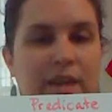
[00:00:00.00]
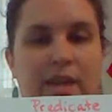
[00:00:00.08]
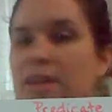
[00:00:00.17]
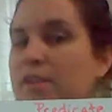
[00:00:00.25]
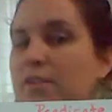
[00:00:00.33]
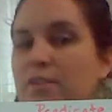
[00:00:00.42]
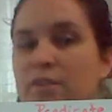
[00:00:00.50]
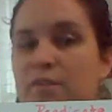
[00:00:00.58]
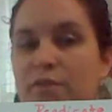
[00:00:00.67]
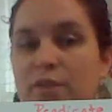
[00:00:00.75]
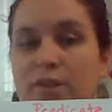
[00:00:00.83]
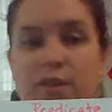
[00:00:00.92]
and your
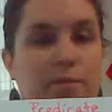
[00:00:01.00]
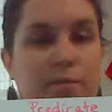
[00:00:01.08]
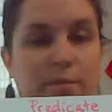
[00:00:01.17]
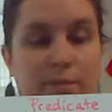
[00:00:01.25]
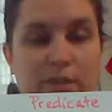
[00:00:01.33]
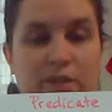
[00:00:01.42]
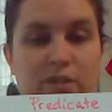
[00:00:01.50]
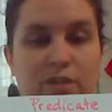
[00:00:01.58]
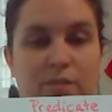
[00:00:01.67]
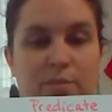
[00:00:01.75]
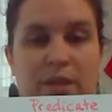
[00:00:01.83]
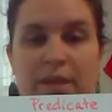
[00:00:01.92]
verb, which is your
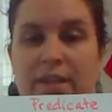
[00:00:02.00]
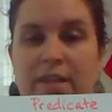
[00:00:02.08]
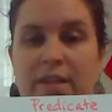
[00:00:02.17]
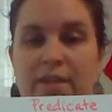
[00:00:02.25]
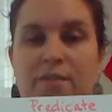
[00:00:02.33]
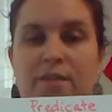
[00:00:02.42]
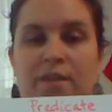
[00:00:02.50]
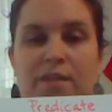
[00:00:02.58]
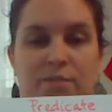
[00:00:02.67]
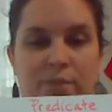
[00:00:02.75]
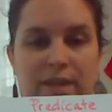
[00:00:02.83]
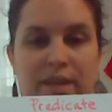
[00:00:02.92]
predicate, is
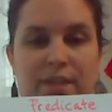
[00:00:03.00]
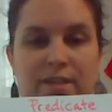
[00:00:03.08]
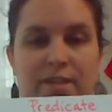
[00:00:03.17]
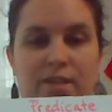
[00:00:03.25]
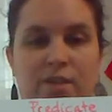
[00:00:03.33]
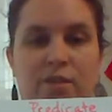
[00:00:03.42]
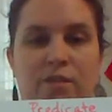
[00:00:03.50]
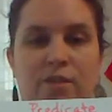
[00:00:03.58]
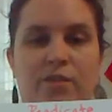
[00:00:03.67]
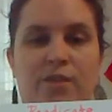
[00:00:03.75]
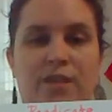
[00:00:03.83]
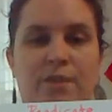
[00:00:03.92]
ran. So your
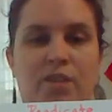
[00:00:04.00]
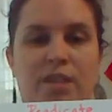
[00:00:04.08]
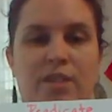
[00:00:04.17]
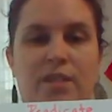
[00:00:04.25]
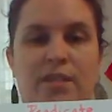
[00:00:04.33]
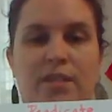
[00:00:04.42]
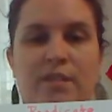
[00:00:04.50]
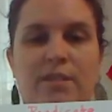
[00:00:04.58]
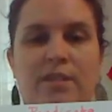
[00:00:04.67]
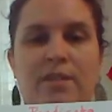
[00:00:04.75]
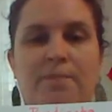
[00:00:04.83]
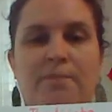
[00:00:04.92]
subject
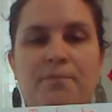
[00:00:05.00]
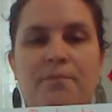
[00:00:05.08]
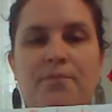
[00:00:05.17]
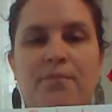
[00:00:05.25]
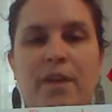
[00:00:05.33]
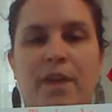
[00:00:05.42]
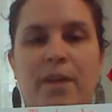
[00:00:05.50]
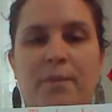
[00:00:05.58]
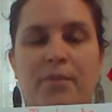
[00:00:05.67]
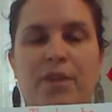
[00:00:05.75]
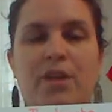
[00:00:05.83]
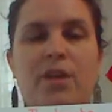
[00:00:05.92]
is, and
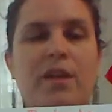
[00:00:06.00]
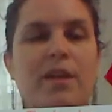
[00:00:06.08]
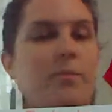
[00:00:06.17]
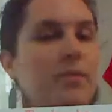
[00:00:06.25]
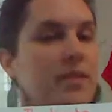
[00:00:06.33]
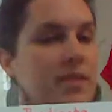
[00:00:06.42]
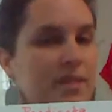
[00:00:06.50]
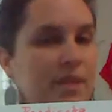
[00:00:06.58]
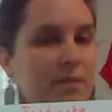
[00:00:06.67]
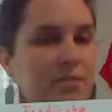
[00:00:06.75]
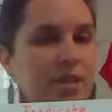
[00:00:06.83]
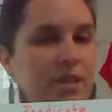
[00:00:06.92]
we call a complete
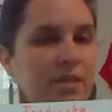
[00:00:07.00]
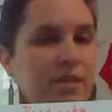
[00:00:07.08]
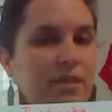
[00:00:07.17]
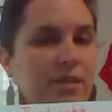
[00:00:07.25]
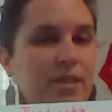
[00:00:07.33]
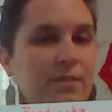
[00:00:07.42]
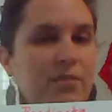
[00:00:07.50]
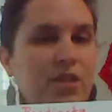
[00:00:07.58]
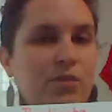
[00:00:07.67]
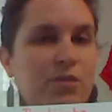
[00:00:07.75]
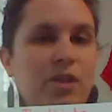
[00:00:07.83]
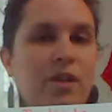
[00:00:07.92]
subject the subject
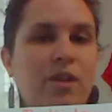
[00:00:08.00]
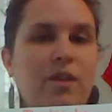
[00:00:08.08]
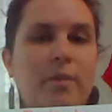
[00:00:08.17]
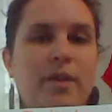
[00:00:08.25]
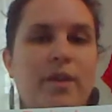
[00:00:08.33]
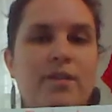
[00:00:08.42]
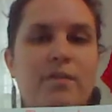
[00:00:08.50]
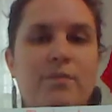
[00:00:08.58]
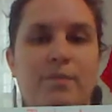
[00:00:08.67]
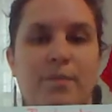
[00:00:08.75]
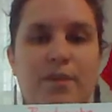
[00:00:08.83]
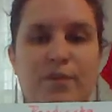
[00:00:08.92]
with all the parts
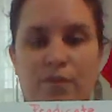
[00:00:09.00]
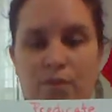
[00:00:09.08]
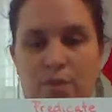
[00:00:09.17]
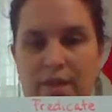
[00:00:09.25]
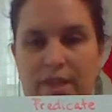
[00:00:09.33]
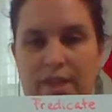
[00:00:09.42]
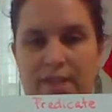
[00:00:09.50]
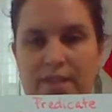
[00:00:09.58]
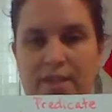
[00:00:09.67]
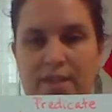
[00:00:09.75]
before it,